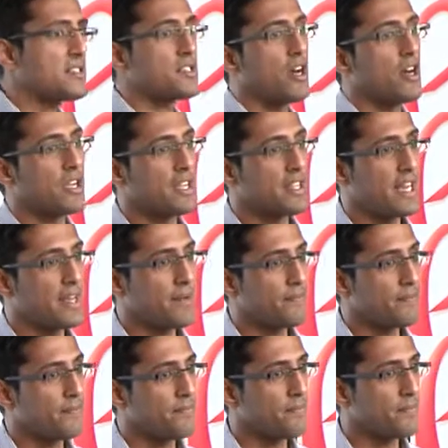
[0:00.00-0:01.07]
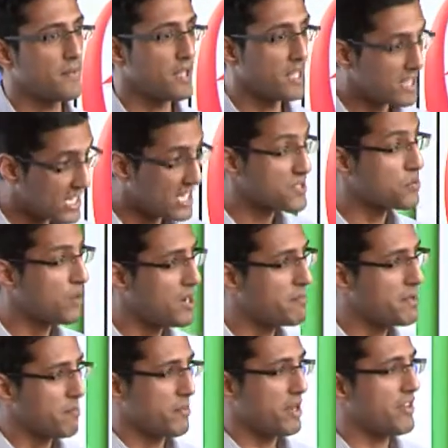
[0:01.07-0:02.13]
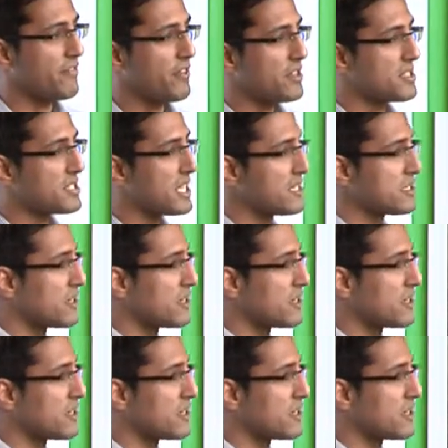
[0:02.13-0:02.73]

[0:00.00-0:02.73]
target that. That's what I mean by advanced data